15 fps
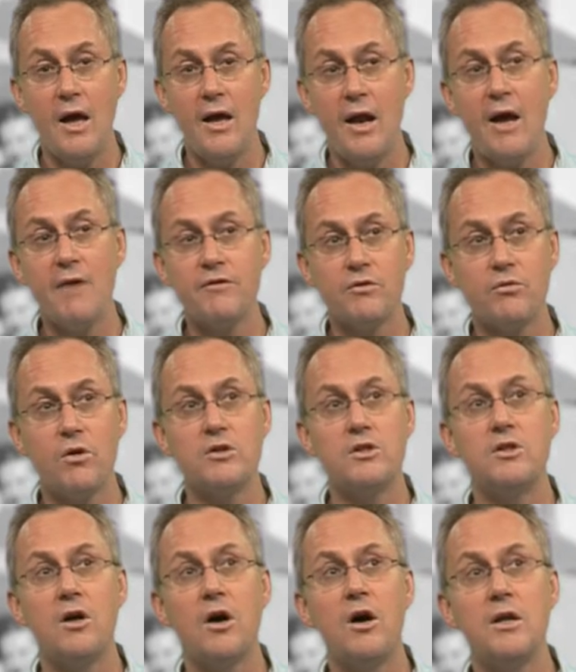And after
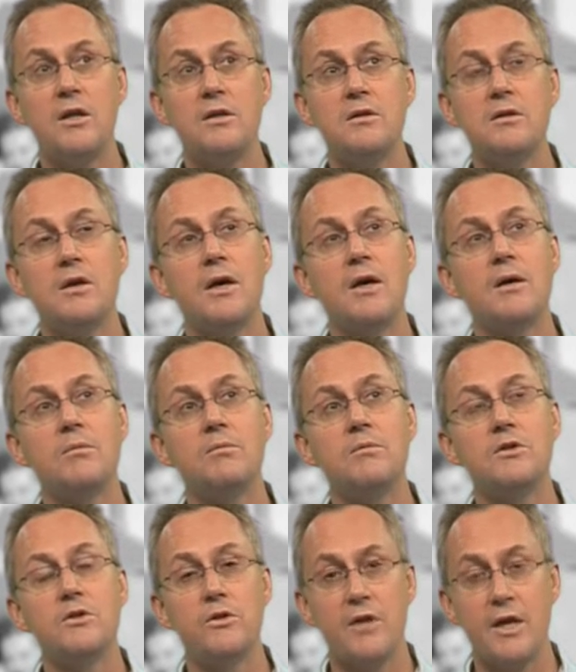Roger died in um,
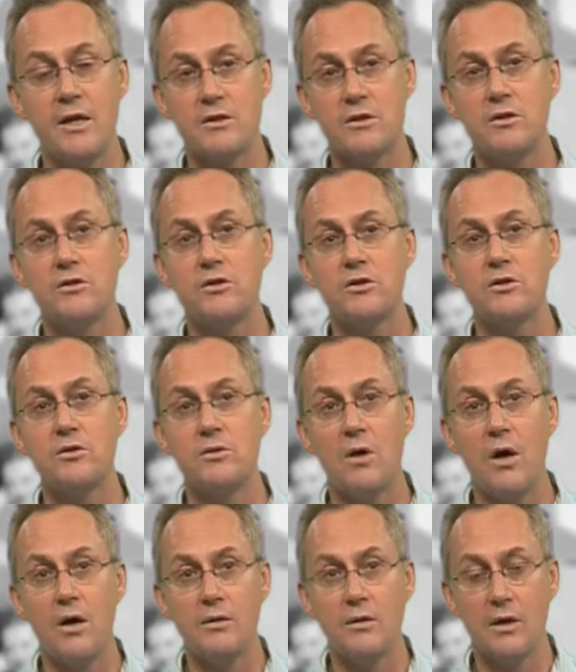2002,
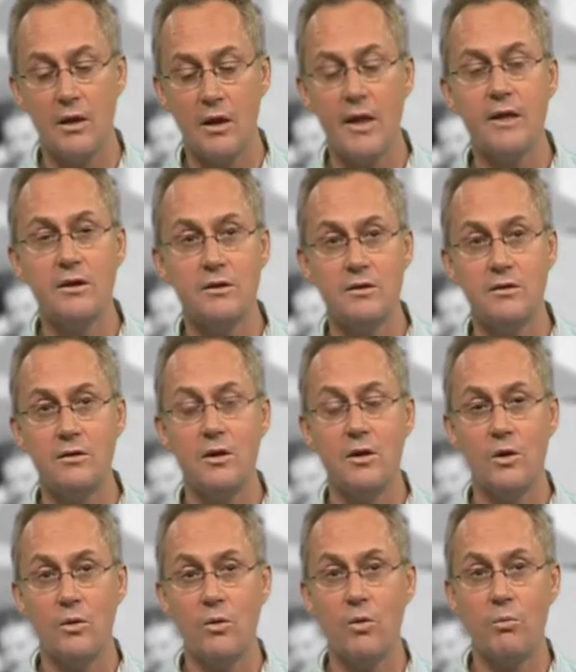I'd collected
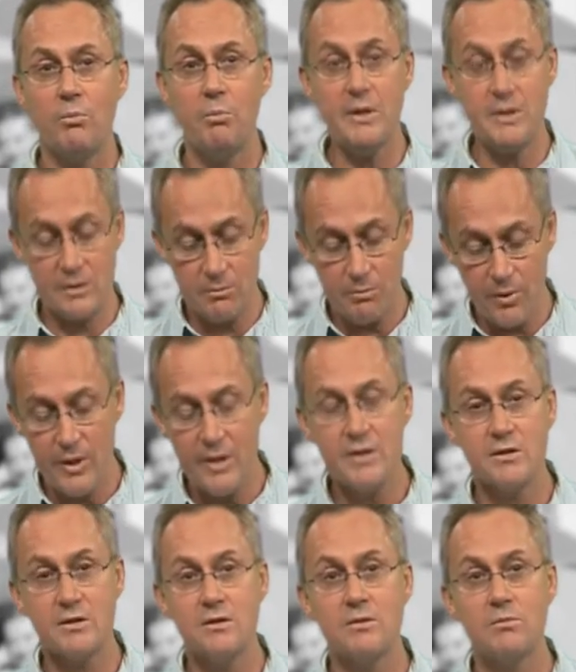bits and
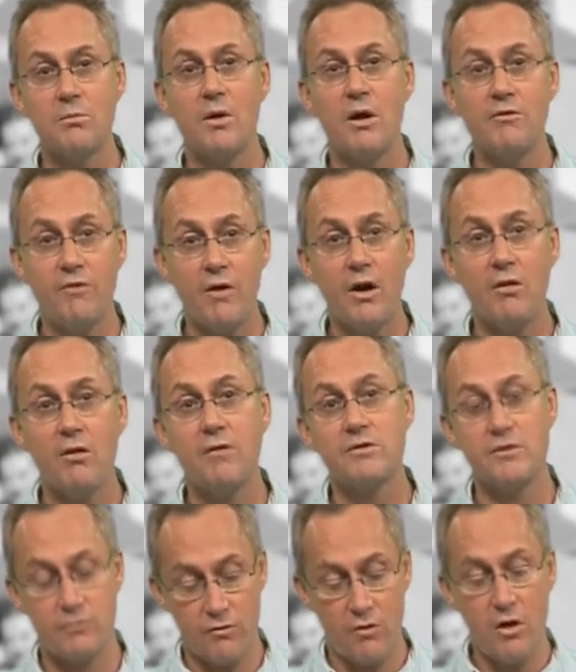pieces, my
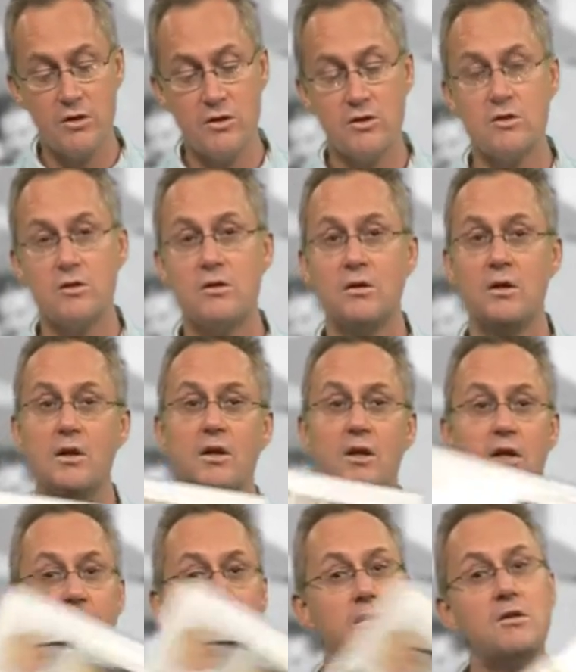photographs of Roger
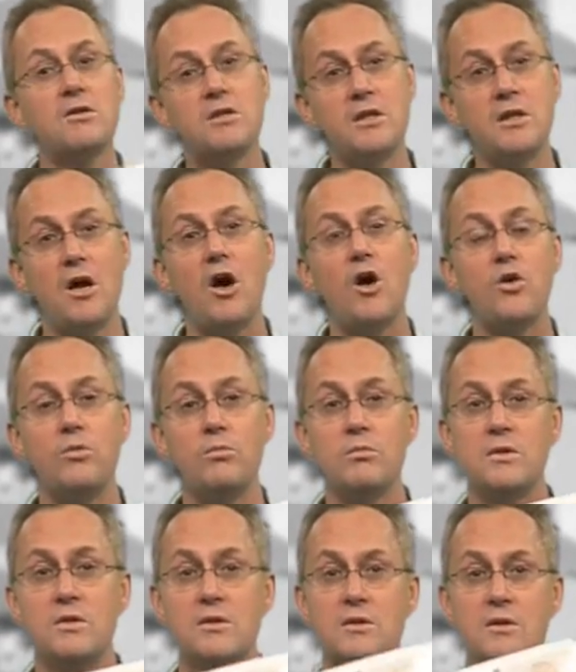in nursing
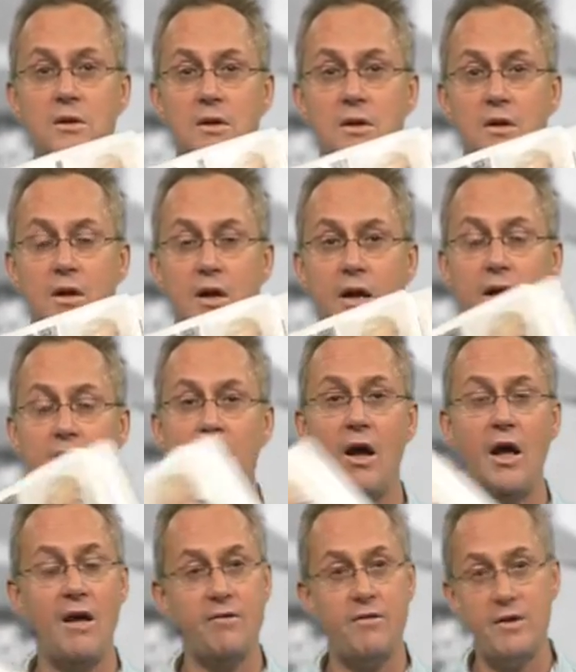homes. Uh, I
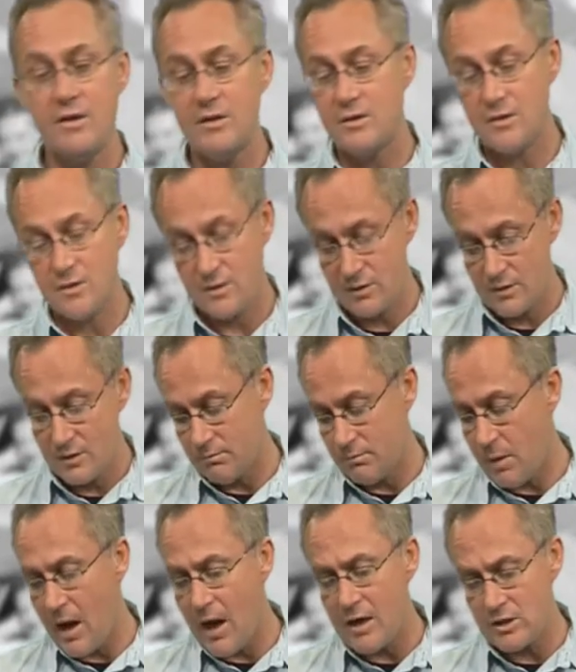have his
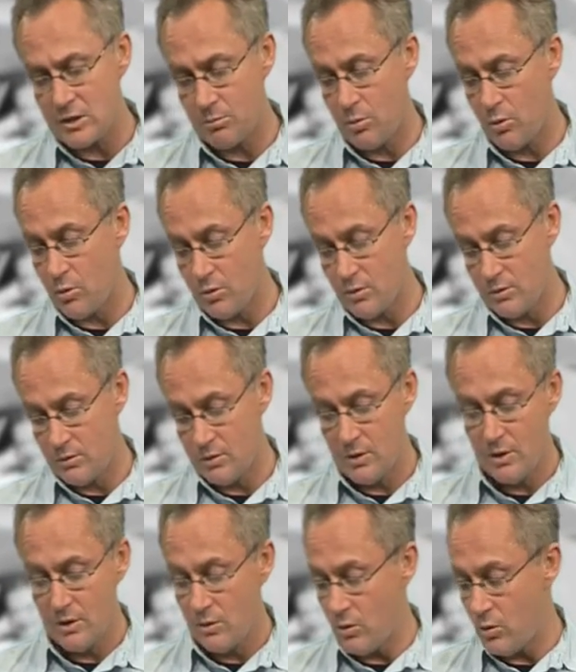passport,
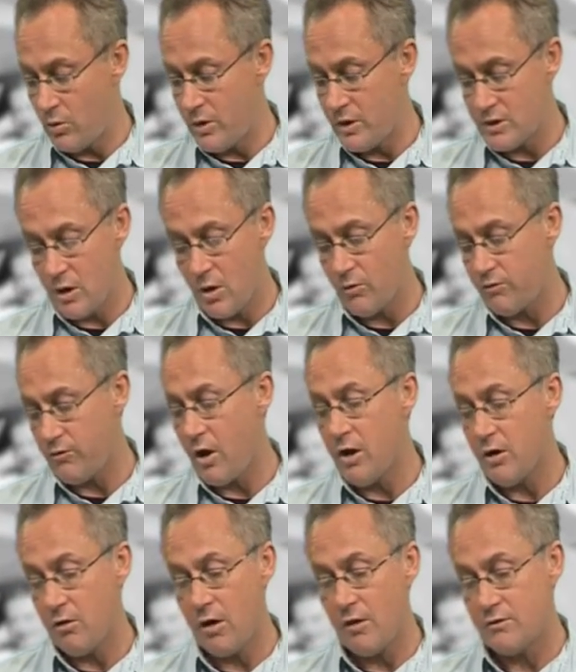all these old
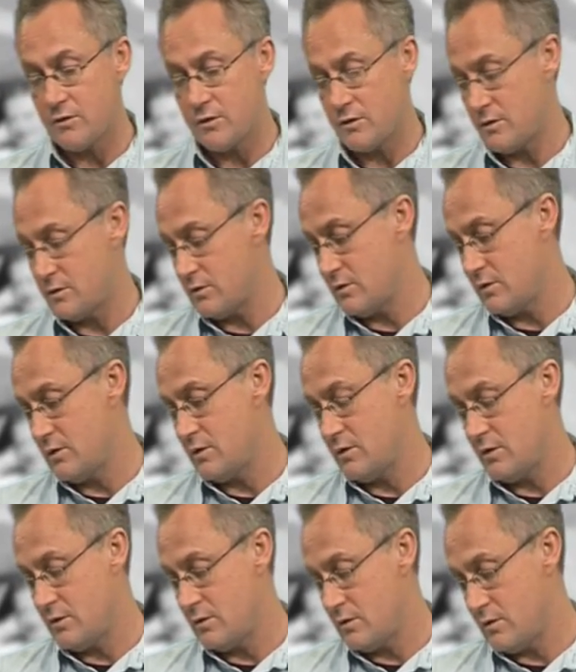photographs
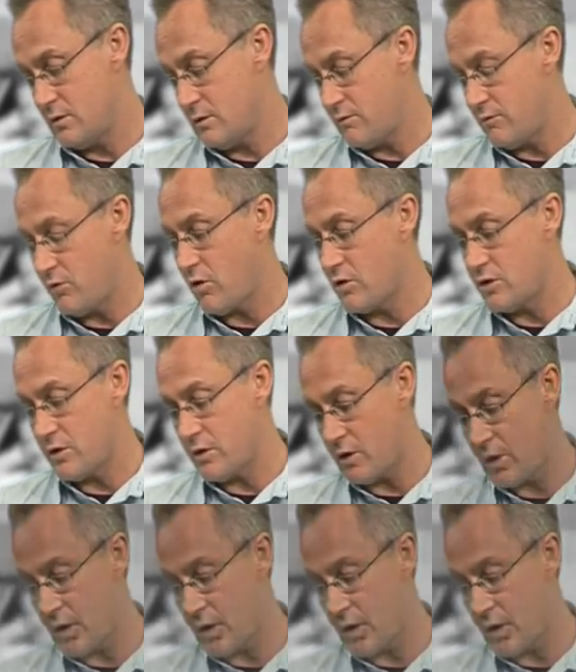of Roger that